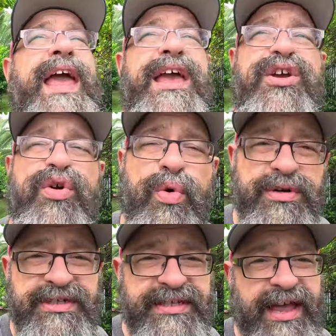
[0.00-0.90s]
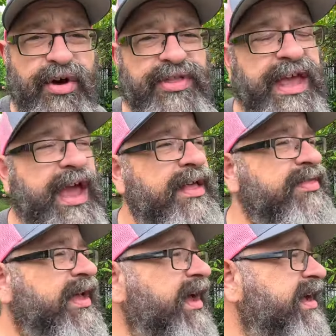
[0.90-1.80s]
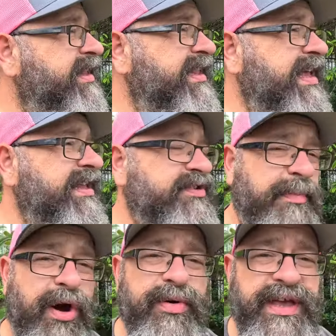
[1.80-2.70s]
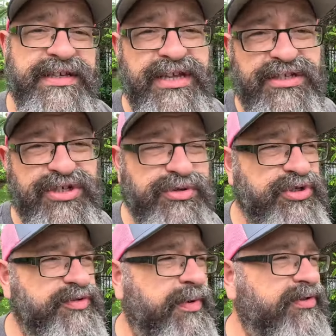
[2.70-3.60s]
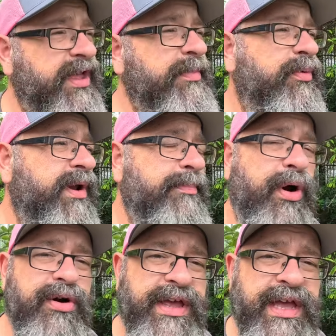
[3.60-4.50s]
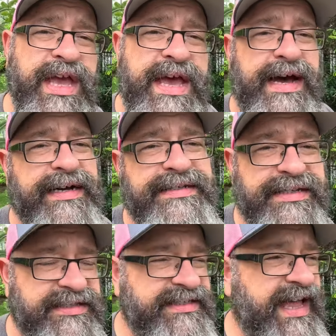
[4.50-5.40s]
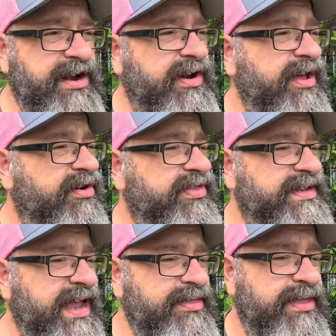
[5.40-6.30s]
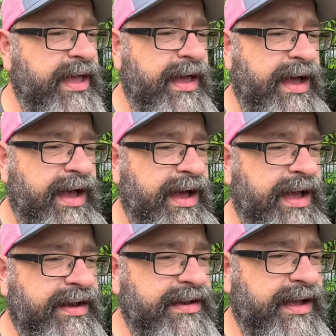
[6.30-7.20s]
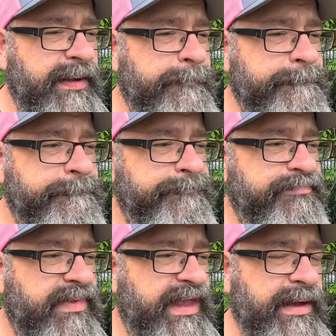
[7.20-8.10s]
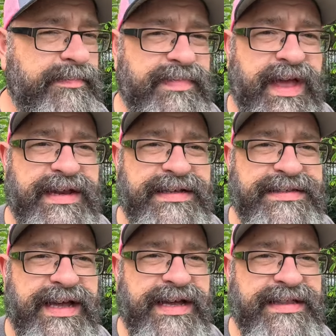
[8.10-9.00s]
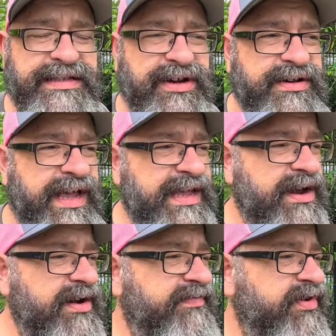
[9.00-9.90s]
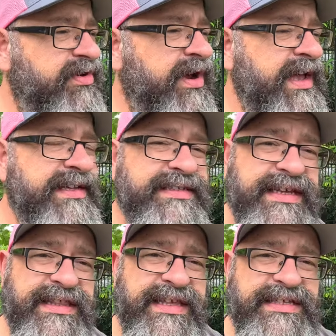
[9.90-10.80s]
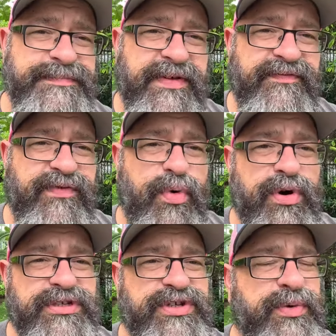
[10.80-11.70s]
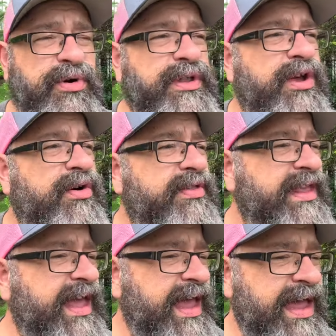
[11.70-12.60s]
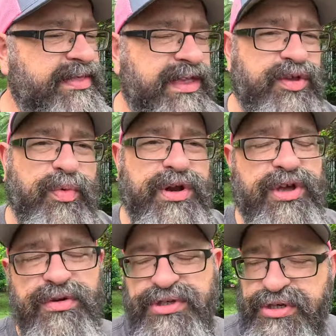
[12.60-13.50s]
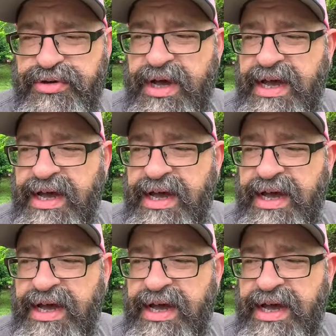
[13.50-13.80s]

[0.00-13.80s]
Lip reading: a gorgeous day on the 8th. Tomorrow is Social's birthday, but we're not partying until Saturday on the 10th. And yeah, that's our day here. If you're seeing this before it's too early on the 8th and you want to go to